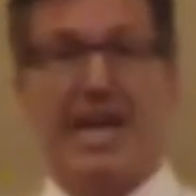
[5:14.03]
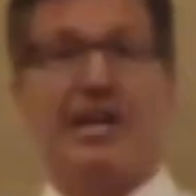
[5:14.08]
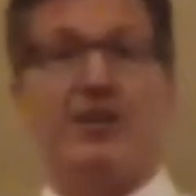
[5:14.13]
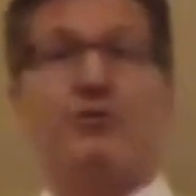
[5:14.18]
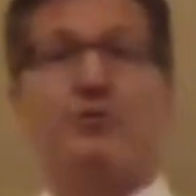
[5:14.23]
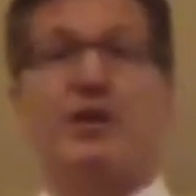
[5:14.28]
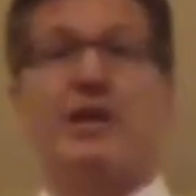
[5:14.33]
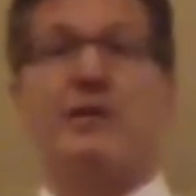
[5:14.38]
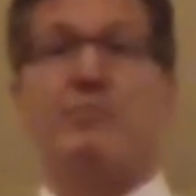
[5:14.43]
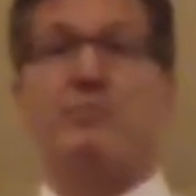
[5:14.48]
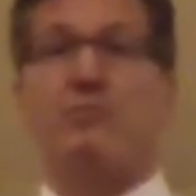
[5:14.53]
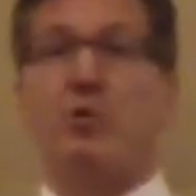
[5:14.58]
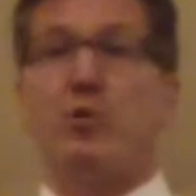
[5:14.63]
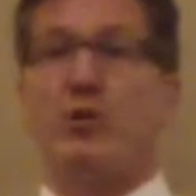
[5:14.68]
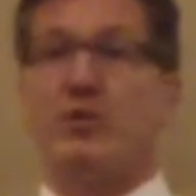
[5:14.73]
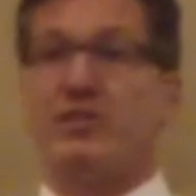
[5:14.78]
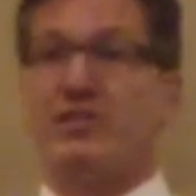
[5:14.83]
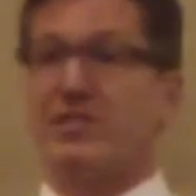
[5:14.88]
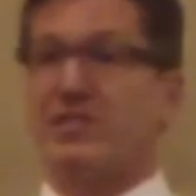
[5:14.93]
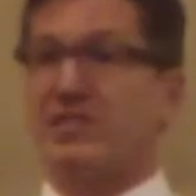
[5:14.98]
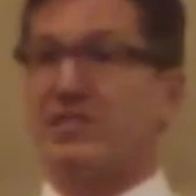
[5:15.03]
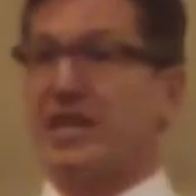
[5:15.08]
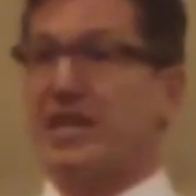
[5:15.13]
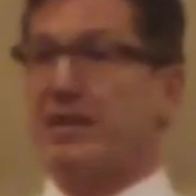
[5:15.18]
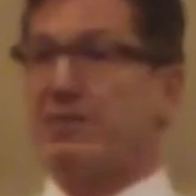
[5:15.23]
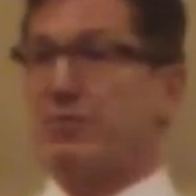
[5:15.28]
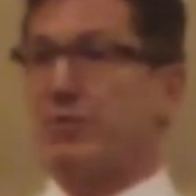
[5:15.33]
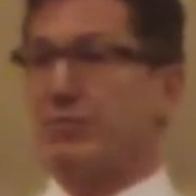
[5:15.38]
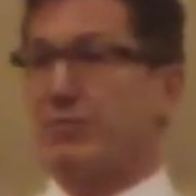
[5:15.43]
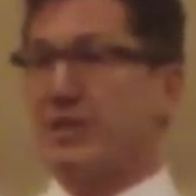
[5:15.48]
and create more
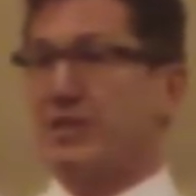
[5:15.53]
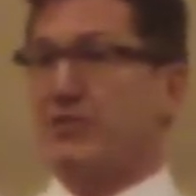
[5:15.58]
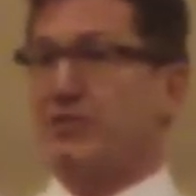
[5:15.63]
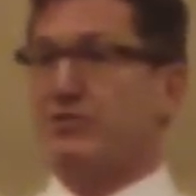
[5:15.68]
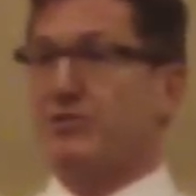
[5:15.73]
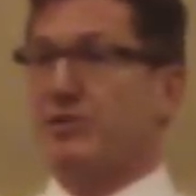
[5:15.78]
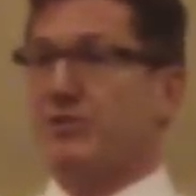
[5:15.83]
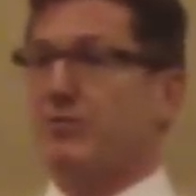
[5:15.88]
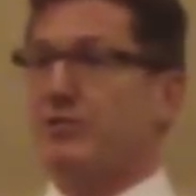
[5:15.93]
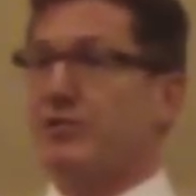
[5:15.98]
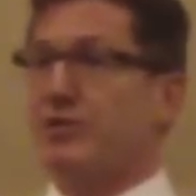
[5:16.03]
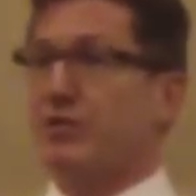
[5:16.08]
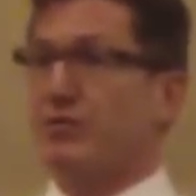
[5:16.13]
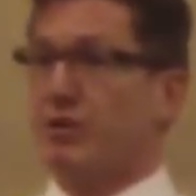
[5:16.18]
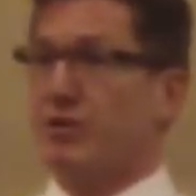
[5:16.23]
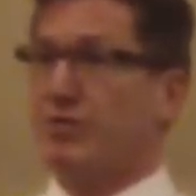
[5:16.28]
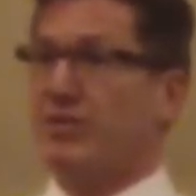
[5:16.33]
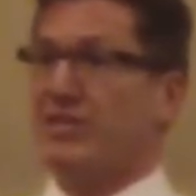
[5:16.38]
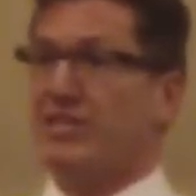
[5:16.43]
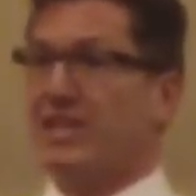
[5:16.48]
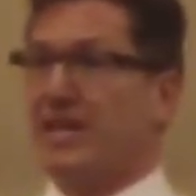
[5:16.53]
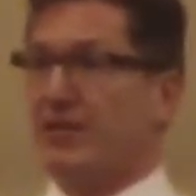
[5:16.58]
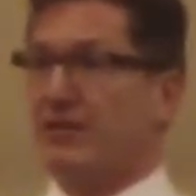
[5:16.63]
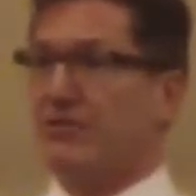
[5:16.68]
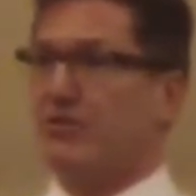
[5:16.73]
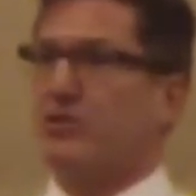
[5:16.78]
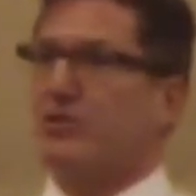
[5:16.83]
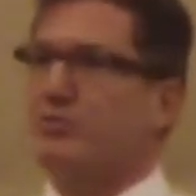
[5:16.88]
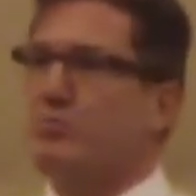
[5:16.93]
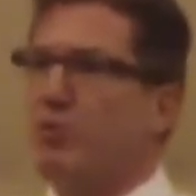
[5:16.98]
sustainable ministry, which I'll go into
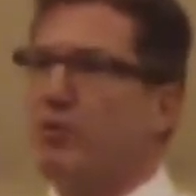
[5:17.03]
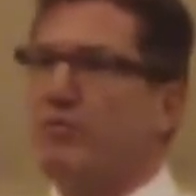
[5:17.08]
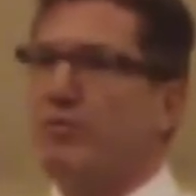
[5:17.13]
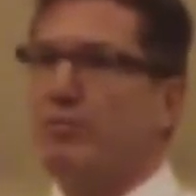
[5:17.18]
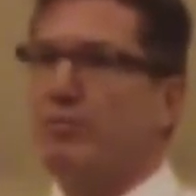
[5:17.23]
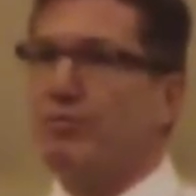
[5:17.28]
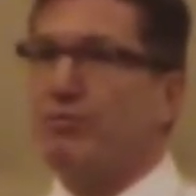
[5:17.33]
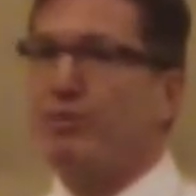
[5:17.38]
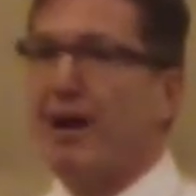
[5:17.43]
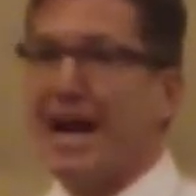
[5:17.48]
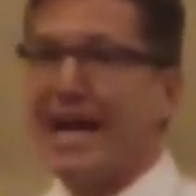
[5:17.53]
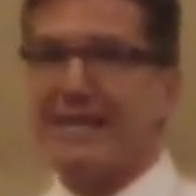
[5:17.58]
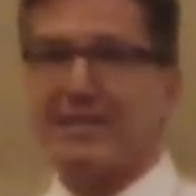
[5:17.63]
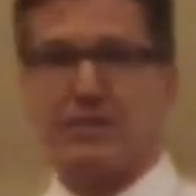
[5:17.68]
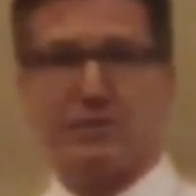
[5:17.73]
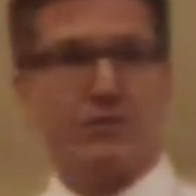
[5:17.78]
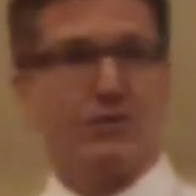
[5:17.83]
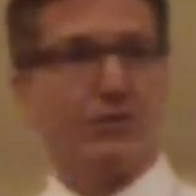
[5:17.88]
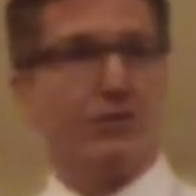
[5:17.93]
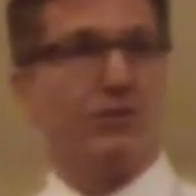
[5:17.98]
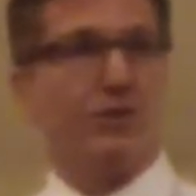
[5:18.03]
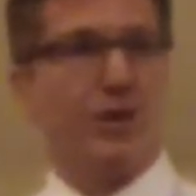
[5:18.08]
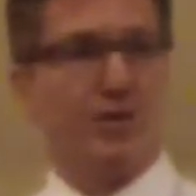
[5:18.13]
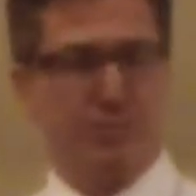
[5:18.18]
together. So it's more of a practical